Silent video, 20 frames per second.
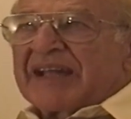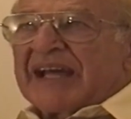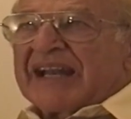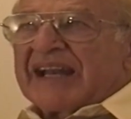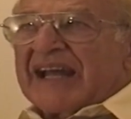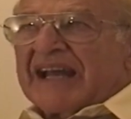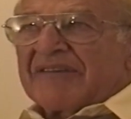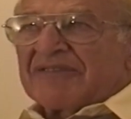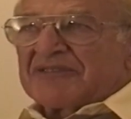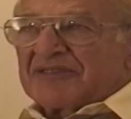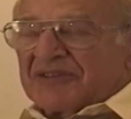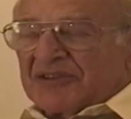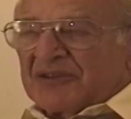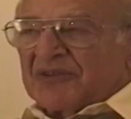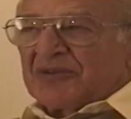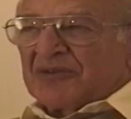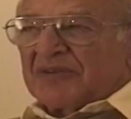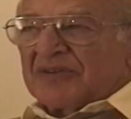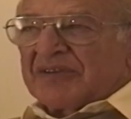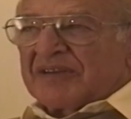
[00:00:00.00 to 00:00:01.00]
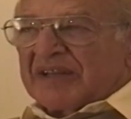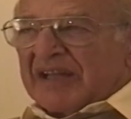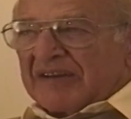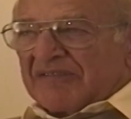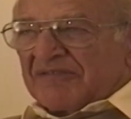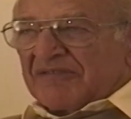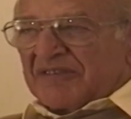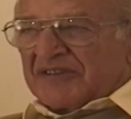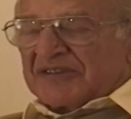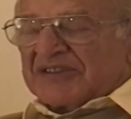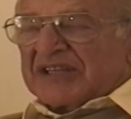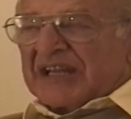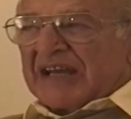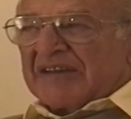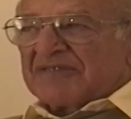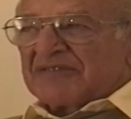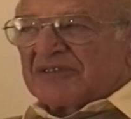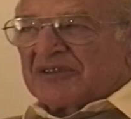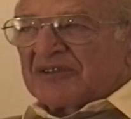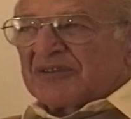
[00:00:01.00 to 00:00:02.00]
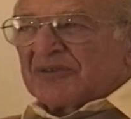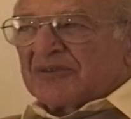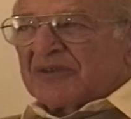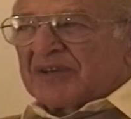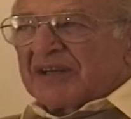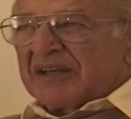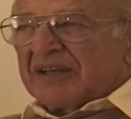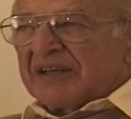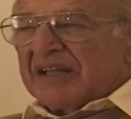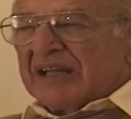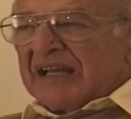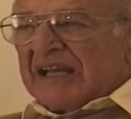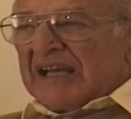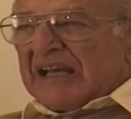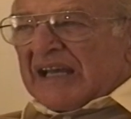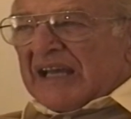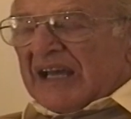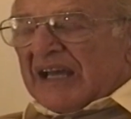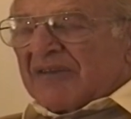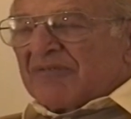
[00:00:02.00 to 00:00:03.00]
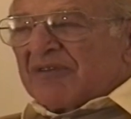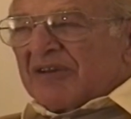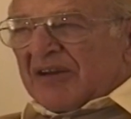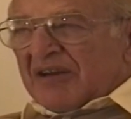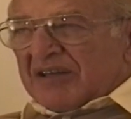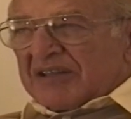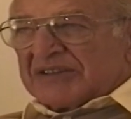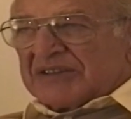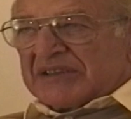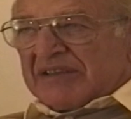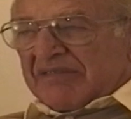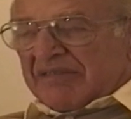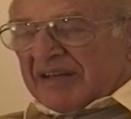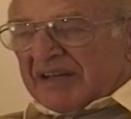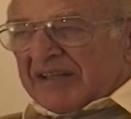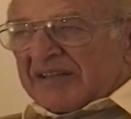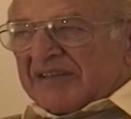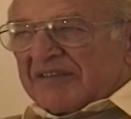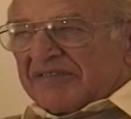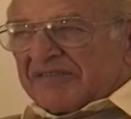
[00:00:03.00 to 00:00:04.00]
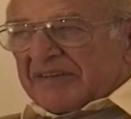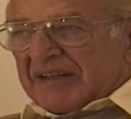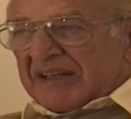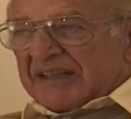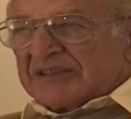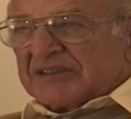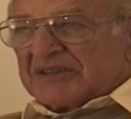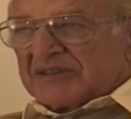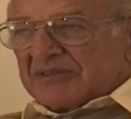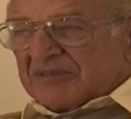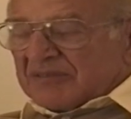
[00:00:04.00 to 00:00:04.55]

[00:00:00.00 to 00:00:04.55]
that first afternoon, and we lost several other fellows.